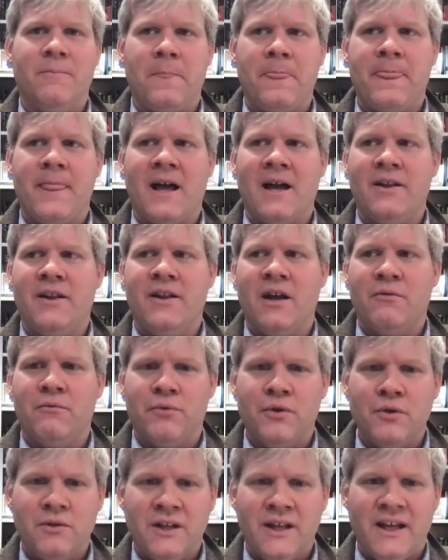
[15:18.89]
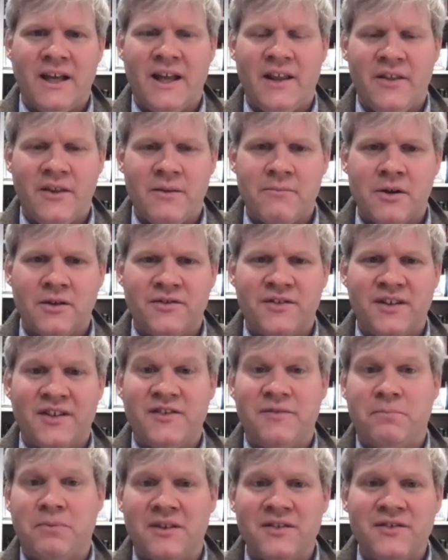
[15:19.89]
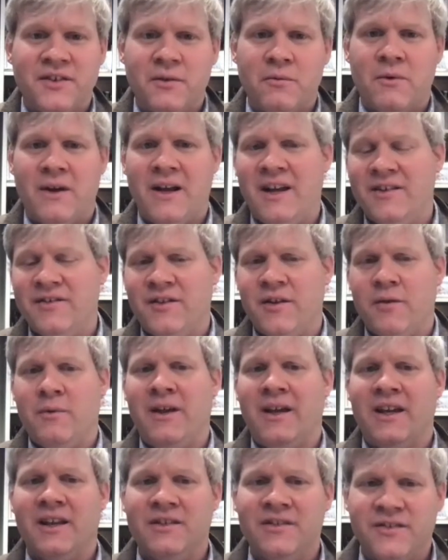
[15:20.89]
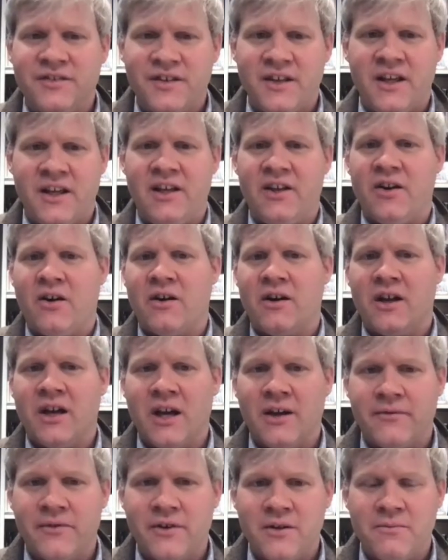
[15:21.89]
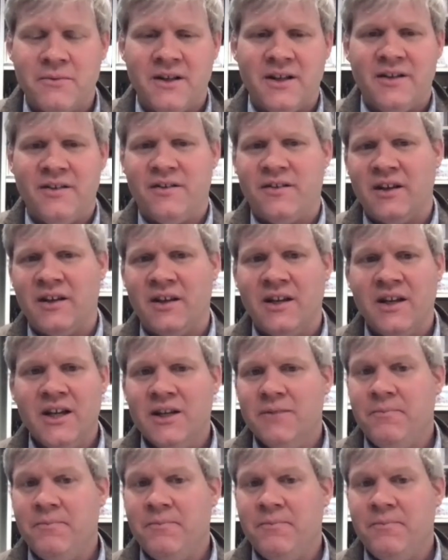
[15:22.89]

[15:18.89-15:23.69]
not not ruling in the most explicit ways that we can see in our government and